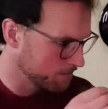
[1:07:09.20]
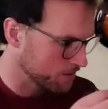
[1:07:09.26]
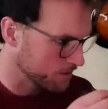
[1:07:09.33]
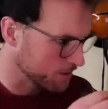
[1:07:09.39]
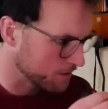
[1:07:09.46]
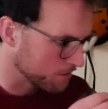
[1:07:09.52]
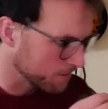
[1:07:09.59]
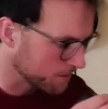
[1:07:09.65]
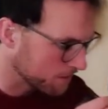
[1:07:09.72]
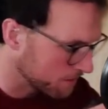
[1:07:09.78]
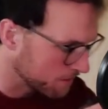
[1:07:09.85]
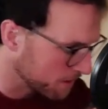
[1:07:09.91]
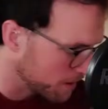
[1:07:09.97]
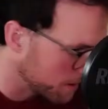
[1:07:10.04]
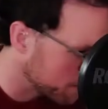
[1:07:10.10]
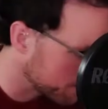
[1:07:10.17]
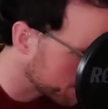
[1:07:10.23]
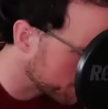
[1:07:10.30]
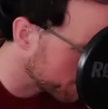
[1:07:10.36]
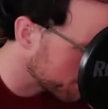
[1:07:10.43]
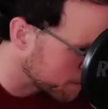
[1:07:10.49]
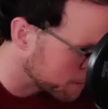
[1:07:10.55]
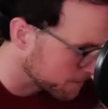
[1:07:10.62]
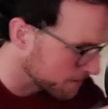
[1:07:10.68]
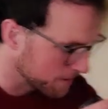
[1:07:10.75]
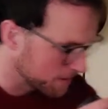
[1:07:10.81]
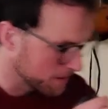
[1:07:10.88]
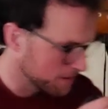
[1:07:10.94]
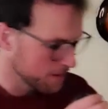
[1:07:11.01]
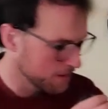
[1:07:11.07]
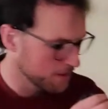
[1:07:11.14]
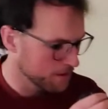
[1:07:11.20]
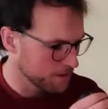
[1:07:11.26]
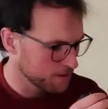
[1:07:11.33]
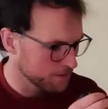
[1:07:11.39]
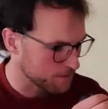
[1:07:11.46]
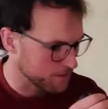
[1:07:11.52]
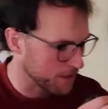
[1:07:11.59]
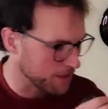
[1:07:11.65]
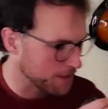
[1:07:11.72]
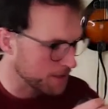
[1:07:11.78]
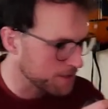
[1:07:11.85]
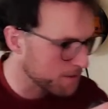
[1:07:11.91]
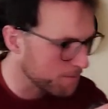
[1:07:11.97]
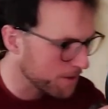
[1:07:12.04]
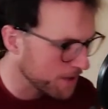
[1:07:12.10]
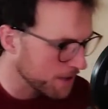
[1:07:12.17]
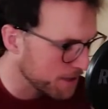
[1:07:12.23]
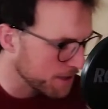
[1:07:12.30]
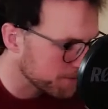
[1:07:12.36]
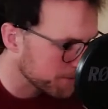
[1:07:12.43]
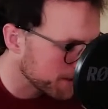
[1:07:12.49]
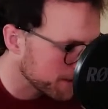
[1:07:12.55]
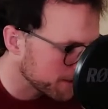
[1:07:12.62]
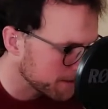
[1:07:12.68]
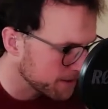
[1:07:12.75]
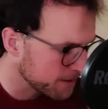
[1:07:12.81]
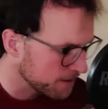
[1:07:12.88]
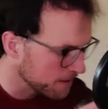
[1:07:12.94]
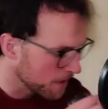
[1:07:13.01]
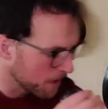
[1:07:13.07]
She was a rare thing, fine as a bee's wing.